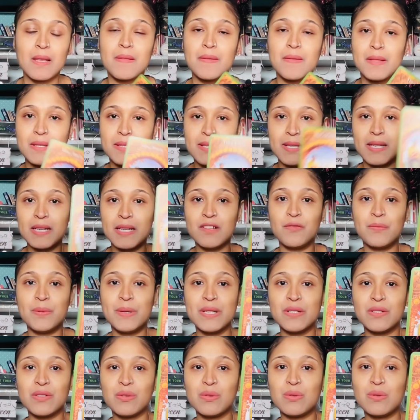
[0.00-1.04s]
the Ten of
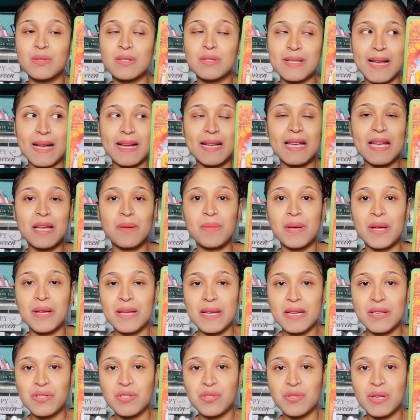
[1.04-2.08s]
Pentacles, that came out
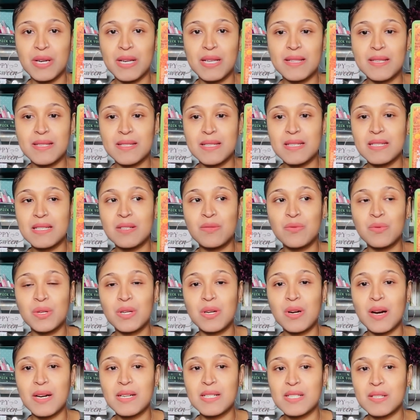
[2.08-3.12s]
yesterday. This is in
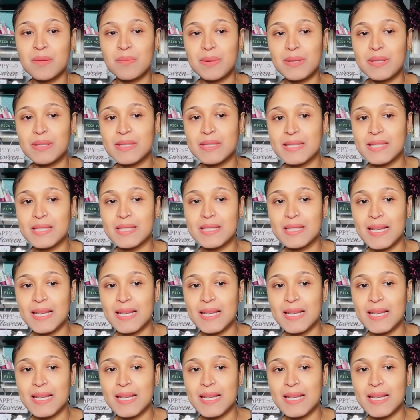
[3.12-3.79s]
regards to building a